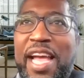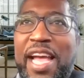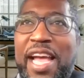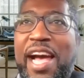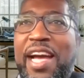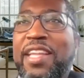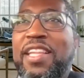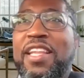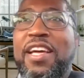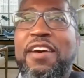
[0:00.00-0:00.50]

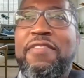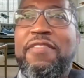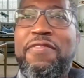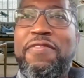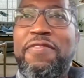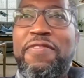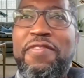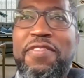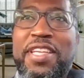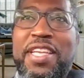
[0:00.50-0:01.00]
I love
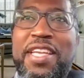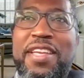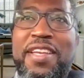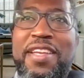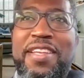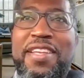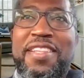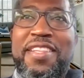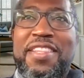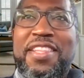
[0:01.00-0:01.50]

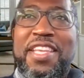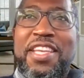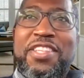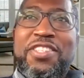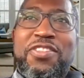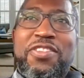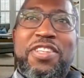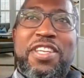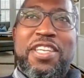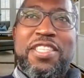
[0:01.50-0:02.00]
the
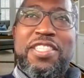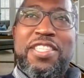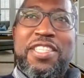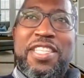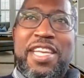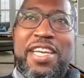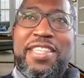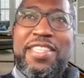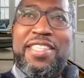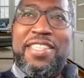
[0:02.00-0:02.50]
introduction
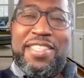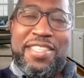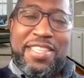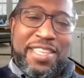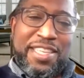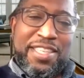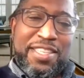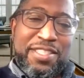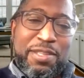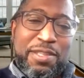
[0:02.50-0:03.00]
that
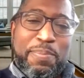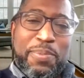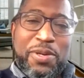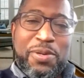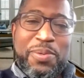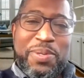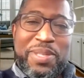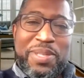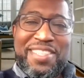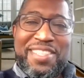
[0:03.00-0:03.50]
he's a
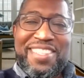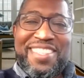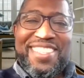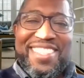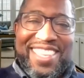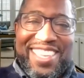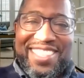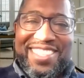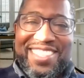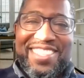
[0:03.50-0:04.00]
poet.
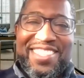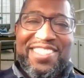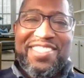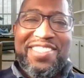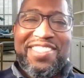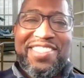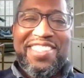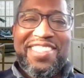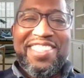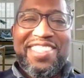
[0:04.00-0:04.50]
That's
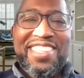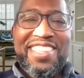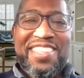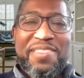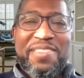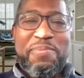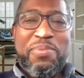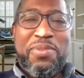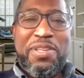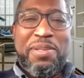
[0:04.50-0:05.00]

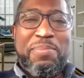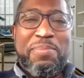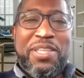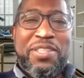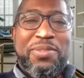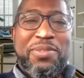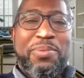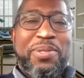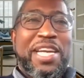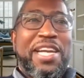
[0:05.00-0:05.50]
pretty
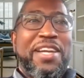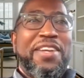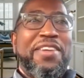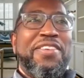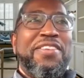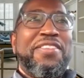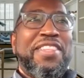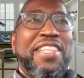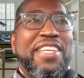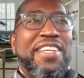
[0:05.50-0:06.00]
much what I
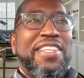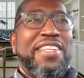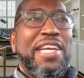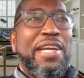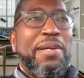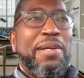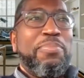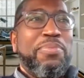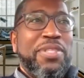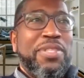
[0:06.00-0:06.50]
heard there, and I
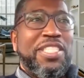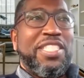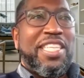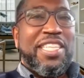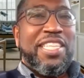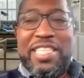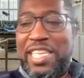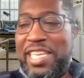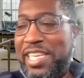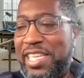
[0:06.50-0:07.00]

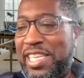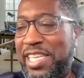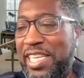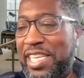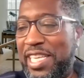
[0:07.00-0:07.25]
appreciate that.